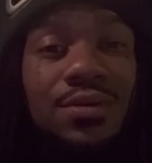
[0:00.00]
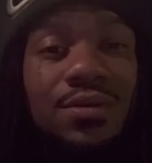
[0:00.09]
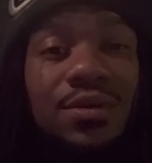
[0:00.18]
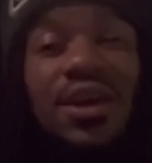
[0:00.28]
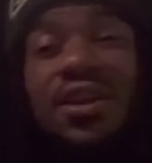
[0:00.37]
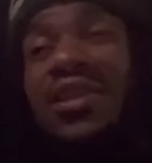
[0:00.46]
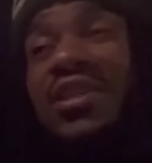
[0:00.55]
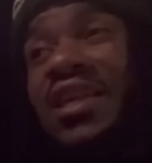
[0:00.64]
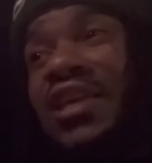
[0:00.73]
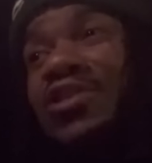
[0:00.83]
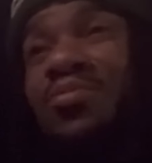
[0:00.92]
The energy
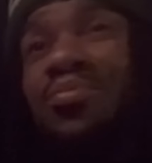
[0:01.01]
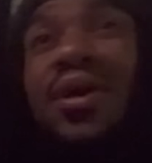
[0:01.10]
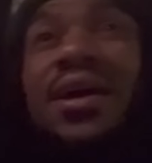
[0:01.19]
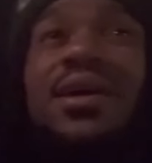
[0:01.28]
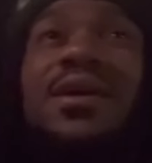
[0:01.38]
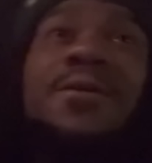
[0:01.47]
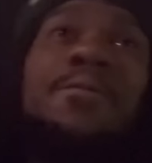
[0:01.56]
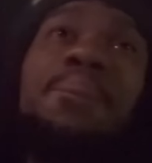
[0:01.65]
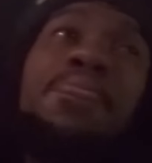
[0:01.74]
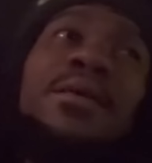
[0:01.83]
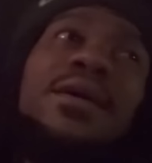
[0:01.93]
that you bring,
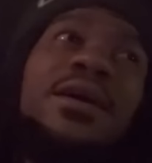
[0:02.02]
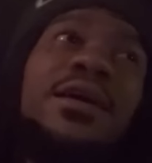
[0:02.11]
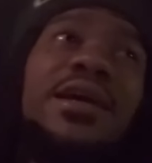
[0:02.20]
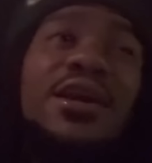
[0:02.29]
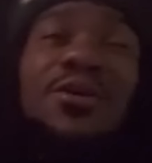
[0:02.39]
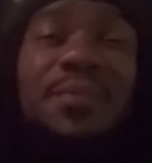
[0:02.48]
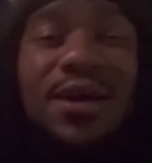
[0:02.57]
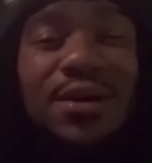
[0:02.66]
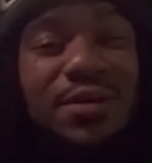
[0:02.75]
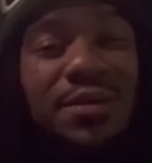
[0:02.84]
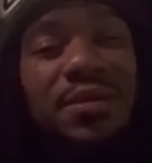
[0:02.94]
it don't make
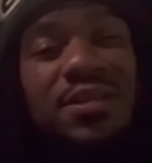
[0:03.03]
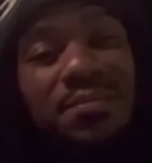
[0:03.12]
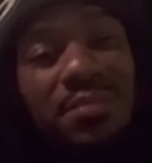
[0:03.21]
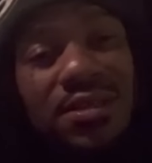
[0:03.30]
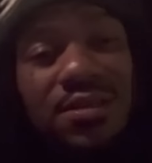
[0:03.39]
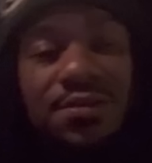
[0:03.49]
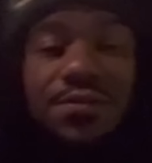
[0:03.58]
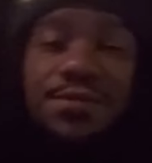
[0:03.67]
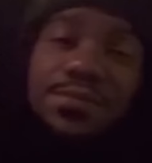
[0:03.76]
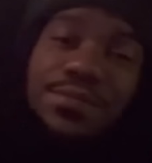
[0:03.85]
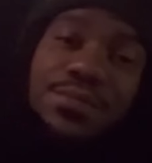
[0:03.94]
her want to be submissive.
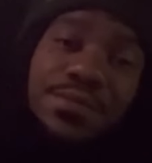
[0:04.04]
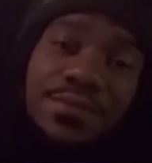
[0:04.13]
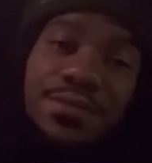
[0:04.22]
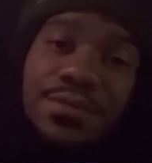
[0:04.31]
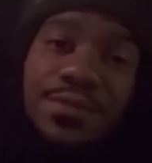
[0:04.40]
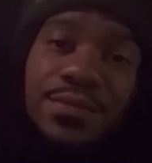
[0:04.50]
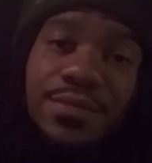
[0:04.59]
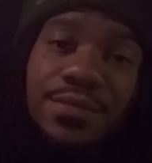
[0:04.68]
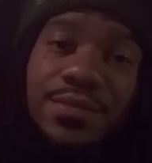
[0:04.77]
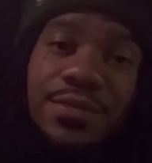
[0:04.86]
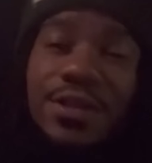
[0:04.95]

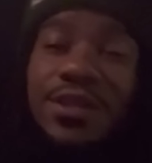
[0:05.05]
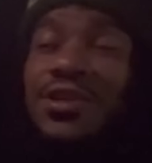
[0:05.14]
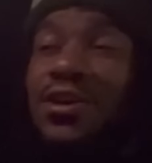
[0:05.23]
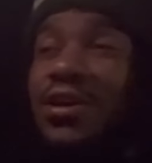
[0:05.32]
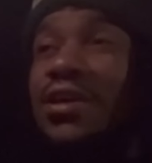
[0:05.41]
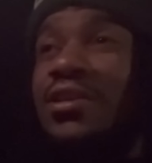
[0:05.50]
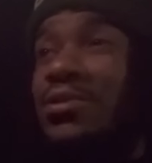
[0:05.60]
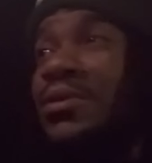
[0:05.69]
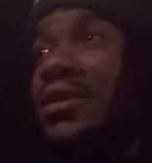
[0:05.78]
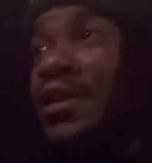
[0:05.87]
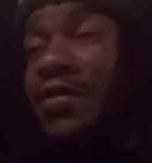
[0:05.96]
It turn her to
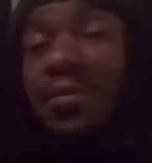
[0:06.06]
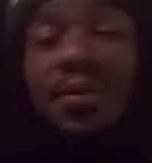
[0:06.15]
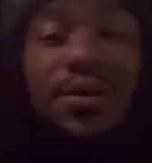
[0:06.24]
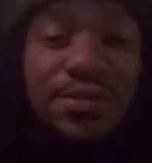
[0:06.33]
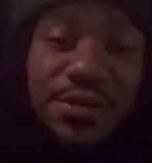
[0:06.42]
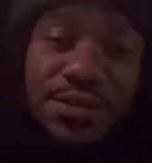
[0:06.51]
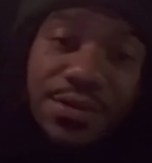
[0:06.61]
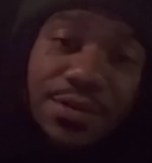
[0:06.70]
a different person.